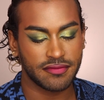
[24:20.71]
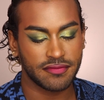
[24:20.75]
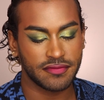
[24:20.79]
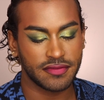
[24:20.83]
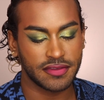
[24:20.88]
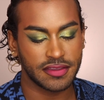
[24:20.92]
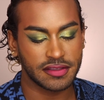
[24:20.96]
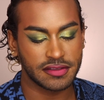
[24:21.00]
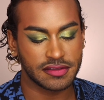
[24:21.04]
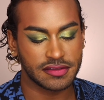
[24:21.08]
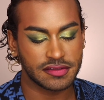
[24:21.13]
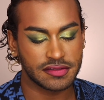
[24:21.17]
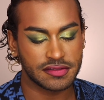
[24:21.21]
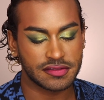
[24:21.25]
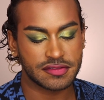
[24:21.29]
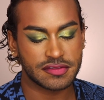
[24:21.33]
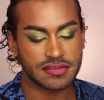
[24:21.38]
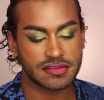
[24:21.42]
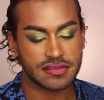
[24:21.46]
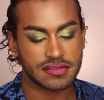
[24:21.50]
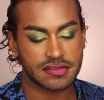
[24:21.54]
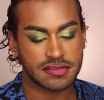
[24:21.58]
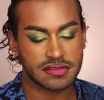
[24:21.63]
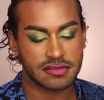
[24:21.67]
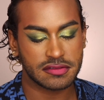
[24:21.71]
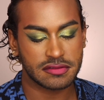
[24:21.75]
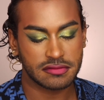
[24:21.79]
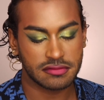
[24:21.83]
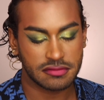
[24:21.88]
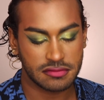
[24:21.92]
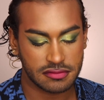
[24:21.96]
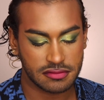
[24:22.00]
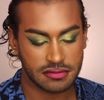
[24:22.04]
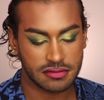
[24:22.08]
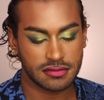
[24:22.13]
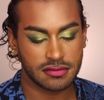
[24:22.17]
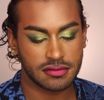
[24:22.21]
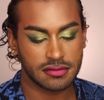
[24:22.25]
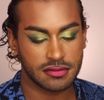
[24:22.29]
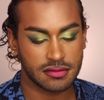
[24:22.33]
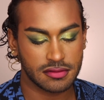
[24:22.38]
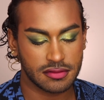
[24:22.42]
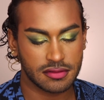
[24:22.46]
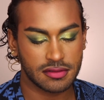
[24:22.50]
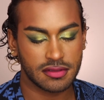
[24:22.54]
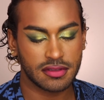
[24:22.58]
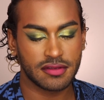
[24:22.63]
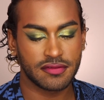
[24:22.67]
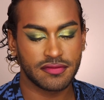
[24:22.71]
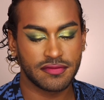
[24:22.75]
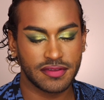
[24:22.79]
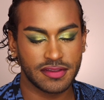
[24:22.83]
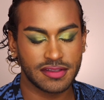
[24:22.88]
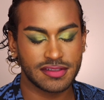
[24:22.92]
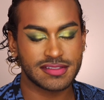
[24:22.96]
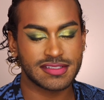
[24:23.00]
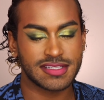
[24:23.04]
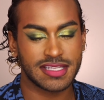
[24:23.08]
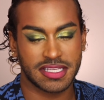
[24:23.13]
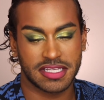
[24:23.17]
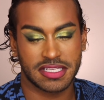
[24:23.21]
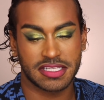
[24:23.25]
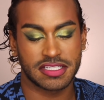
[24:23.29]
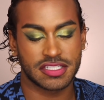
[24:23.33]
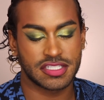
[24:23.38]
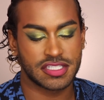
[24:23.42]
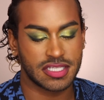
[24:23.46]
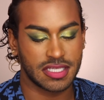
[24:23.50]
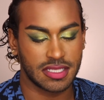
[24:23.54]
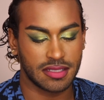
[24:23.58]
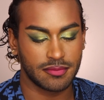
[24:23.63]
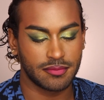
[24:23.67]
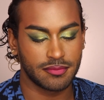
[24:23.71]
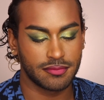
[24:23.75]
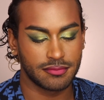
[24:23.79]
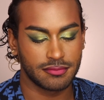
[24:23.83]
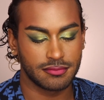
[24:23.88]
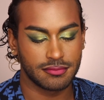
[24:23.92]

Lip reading: feels like cheap.